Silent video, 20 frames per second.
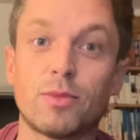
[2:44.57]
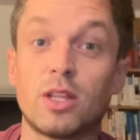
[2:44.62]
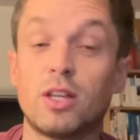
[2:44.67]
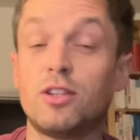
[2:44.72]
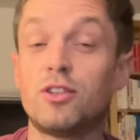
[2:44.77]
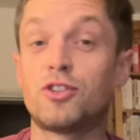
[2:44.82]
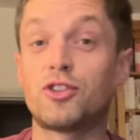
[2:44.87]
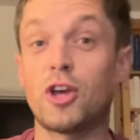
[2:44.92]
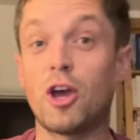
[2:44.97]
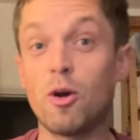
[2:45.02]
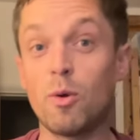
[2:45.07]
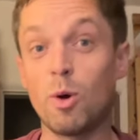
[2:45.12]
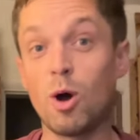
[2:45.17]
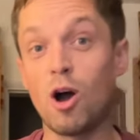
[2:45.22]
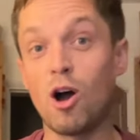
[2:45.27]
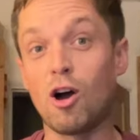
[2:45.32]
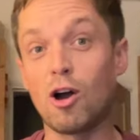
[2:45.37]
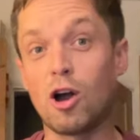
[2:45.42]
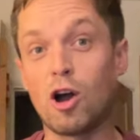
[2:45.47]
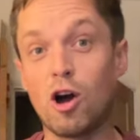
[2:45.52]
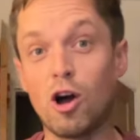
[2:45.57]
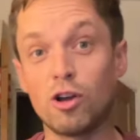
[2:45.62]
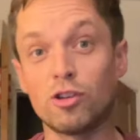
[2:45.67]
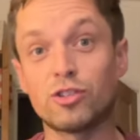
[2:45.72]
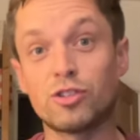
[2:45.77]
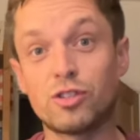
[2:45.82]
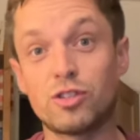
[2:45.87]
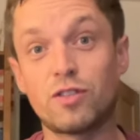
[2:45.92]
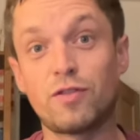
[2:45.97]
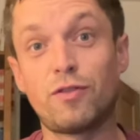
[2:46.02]
So our
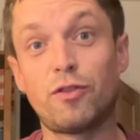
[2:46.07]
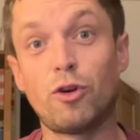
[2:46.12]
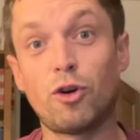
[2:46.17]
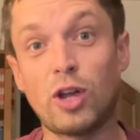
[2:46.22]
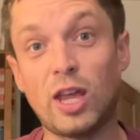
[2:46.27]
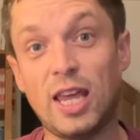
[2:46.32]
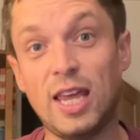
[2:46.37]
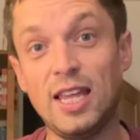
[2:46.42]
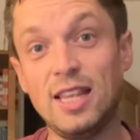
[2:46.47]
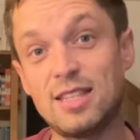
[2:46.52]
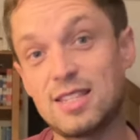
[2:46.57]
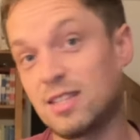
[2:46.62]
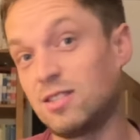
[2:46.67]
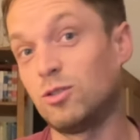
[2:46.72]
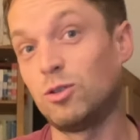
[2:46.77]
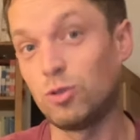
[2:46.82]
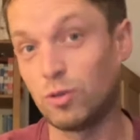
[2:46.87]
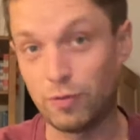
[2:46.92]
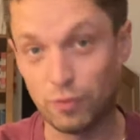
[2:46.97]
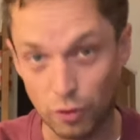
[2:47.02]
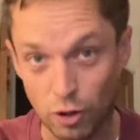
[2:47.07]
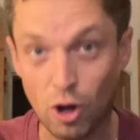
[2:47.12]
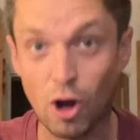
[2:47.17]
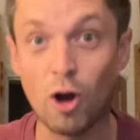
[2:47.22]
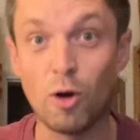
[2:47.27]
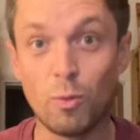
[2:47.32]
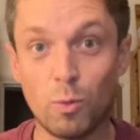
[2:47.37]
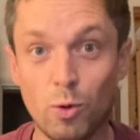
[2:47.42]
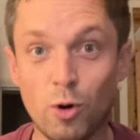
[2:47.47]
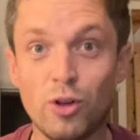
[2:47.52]
costs for heat or for
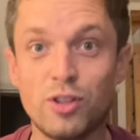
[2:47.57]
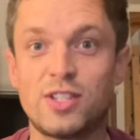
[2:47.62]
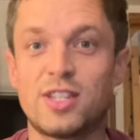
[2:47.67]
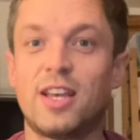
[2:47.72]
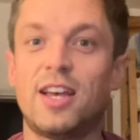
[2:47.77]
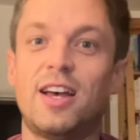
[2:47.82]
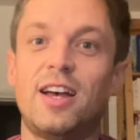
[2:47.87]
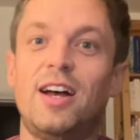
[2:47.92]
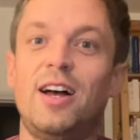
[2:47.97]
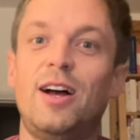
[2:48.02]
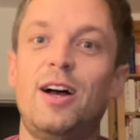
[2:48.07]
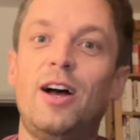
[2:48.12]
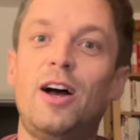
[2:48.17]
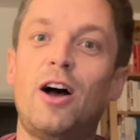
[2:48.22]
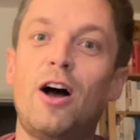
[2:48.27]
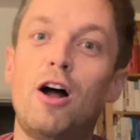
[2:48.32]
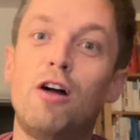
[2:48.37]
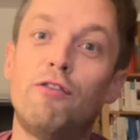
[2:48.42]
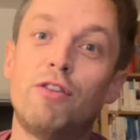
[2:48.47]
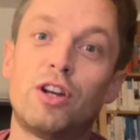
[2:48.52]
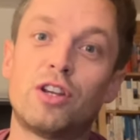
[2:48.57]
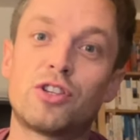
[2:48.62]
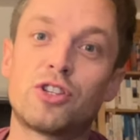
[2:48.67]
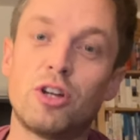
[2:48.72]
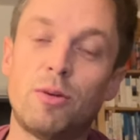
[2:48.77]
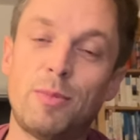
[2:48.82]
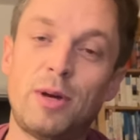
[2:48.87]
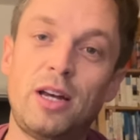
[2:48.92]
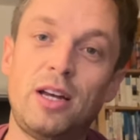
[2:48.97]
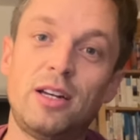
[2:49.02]
hot water over the
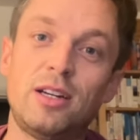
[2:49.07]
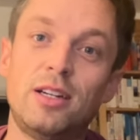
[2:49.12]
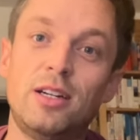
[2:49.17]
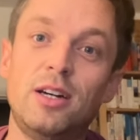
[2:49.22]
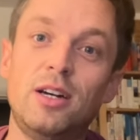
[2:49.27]
summer